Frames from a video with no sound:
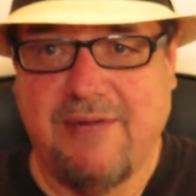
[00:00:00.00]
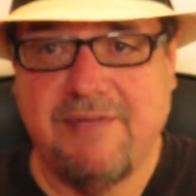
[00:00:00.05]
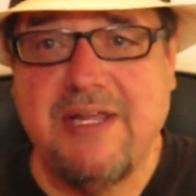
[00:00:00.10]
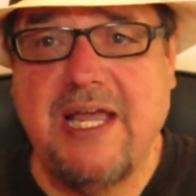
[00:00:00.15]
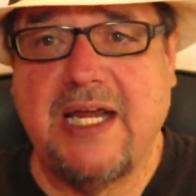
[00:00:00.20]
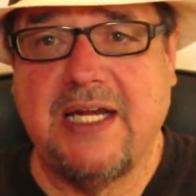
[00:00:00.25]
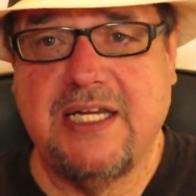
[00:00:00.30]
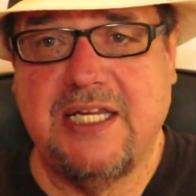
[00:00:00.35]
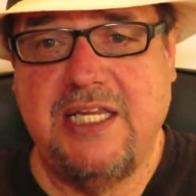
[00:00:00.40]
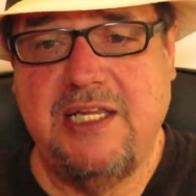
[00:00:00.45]
I've
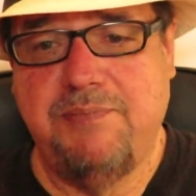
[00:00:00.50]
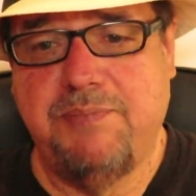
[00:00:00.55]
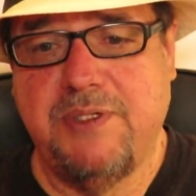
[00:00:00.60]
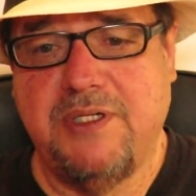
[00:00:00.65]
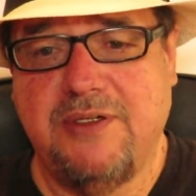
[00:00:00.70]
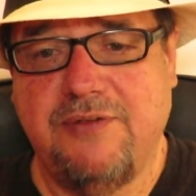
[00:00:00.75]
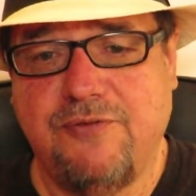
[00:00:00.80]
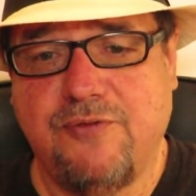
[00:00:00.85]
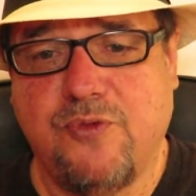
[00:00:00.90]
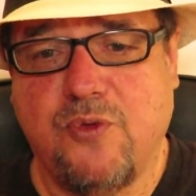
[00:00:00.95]
got to keep
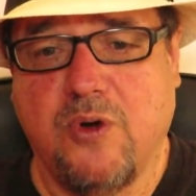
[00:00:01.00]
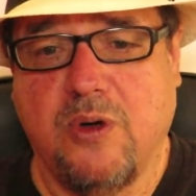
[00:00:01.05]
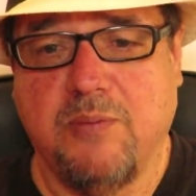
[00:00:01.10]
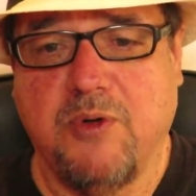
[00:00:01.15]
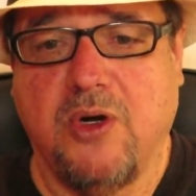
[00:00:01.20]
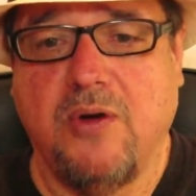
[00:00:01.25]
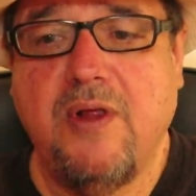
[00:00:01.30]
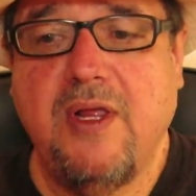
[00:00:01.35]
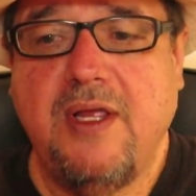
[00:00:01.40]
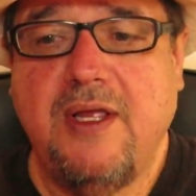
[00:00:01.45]
it
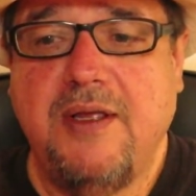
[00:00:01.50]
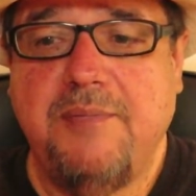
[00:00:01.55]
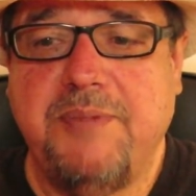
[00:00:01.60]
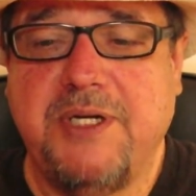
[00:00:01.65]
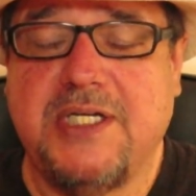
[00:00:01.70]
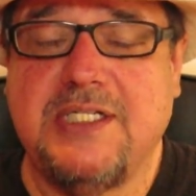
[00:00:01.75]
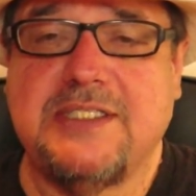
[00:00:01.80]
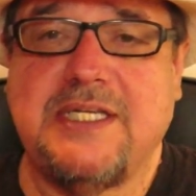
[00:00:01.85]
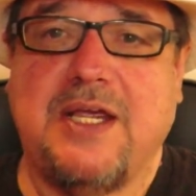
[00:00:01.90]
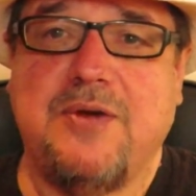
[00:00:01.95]
informal
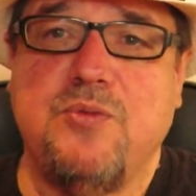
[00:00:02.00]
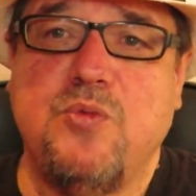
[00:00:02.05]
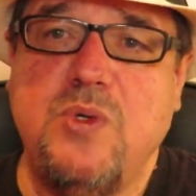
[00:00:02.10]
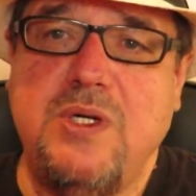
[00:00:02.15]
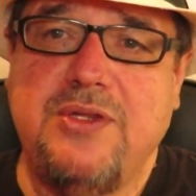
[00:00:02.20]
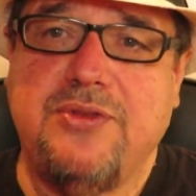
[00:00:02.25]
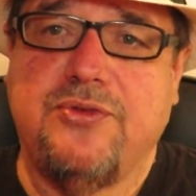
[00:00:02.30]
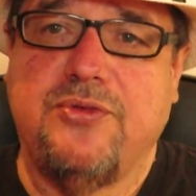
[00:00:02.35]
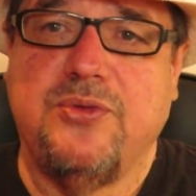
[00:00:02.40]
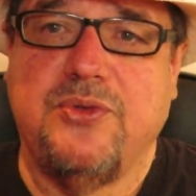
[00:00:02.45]
because I
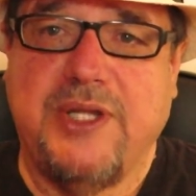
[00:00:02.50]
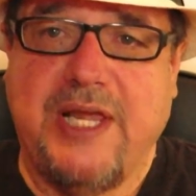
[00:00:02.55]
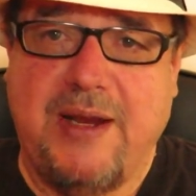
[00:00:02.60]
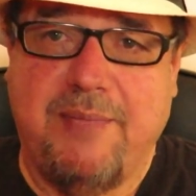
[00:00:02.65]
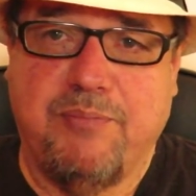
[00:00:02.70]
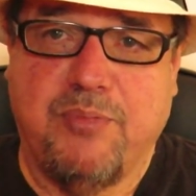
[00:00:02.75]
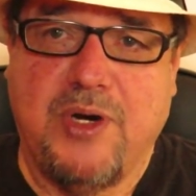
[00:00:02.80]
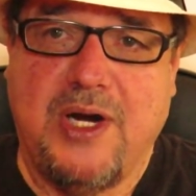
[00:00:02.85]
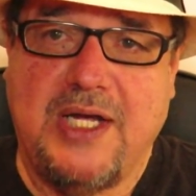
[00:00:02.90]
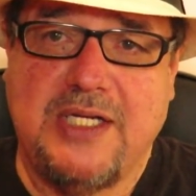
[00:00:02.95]
went through
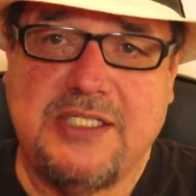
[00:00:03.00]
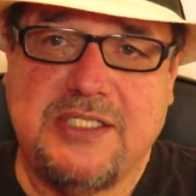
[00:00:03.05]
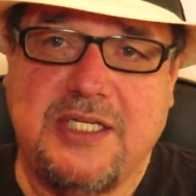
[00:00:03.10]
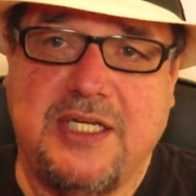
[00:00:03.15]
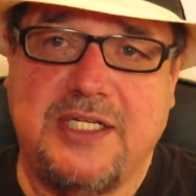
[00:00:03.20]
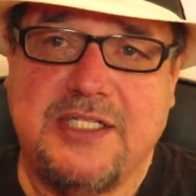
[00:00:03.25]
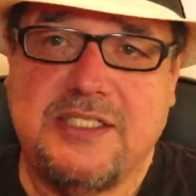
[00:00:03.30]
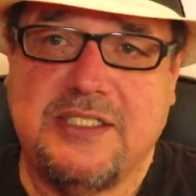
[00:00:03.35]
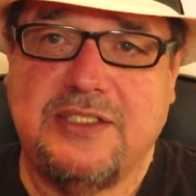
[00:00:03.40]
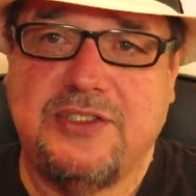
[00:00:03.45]
that
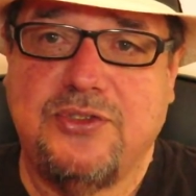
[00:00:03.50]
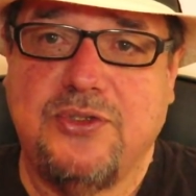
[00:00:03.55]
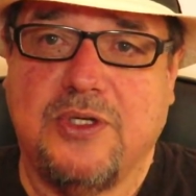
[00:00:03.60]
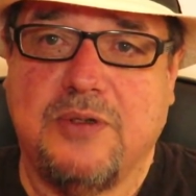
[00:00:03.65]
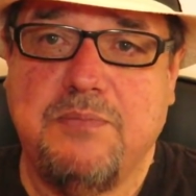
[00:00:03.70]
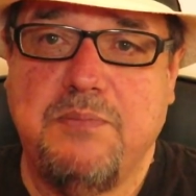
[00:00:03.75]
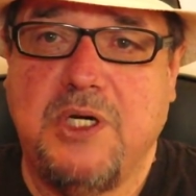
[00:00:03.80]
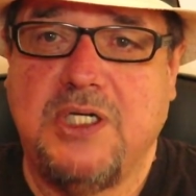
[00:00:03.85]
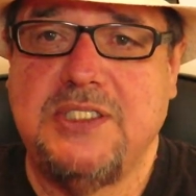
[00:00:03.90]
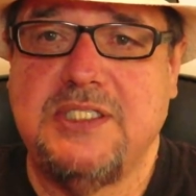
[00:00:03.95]
process. It
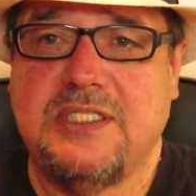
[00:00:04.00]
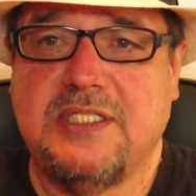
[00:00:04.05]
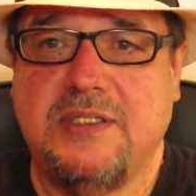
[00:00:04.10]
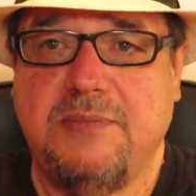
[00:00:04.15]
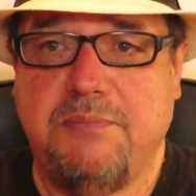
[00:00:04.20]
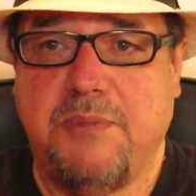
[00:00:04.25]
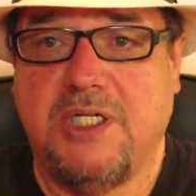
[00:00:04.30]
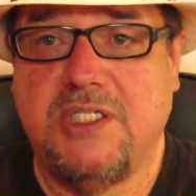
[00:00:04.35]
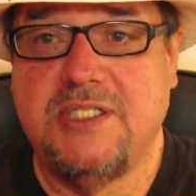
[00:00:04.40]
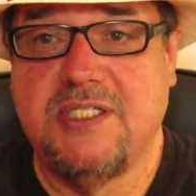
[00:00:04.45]
took months
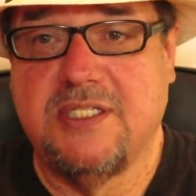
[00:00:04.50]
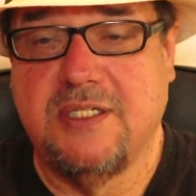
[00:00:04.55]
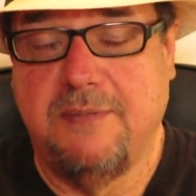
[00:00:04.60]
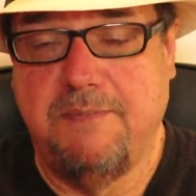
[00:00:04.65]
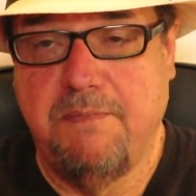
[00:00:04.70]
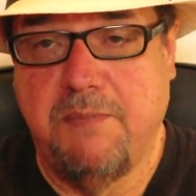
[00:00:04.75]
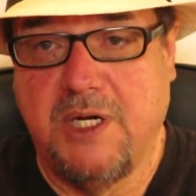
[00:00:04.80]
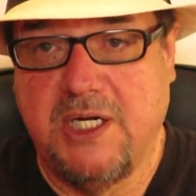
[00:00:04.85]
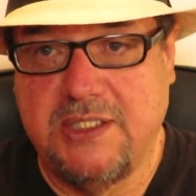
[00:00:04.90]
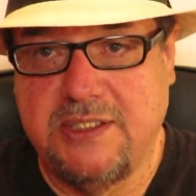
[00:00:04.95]
and months
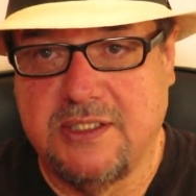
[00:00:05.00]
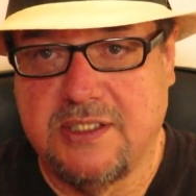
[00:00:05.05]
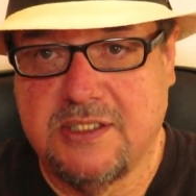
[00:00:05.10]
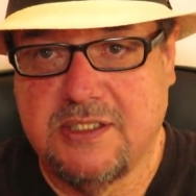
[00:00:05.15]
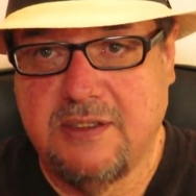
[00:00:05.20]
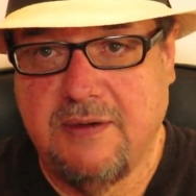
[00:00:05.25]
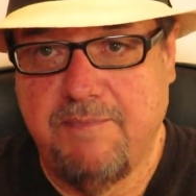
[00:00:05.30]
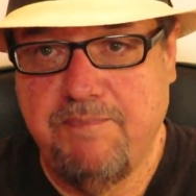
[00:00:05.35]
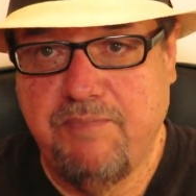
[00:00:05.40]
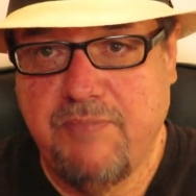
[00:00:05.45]
and
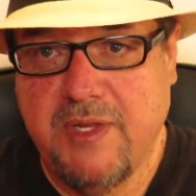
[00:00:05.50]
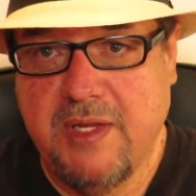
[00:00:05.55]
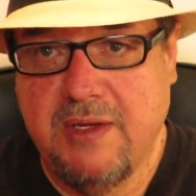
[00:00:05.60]
months